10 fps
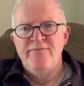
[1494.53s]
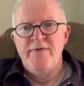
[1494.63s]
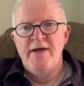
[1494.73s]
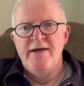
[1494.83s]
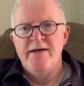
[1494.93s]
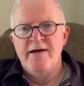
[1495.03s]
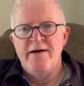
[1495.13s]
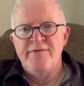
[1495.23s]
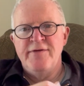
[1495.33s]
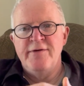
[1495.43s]

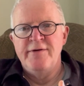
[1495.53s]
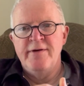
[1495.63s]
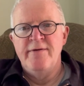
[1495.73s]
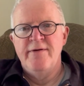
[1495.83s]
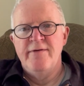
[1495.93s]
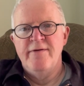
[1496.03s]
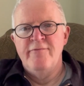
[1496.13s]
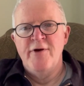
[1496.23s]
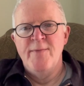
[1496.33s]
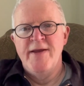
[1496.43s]
Arthurian
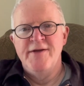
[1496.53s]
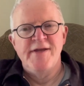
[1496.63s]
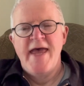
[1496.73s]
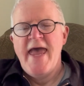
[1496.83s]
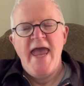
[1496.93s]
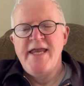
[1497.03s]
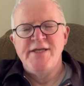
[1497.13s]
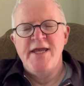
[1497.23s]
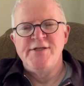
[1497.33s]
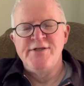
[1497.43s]
romance.
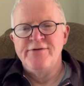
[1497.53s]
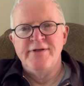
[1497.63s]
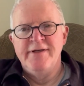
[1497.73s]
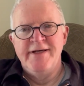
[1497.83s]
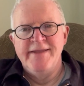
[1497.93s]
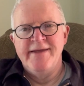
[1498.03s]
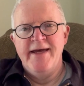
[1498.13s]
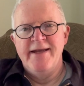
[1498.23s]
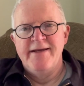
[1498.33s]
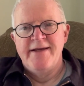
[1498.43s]
It's nothing like that.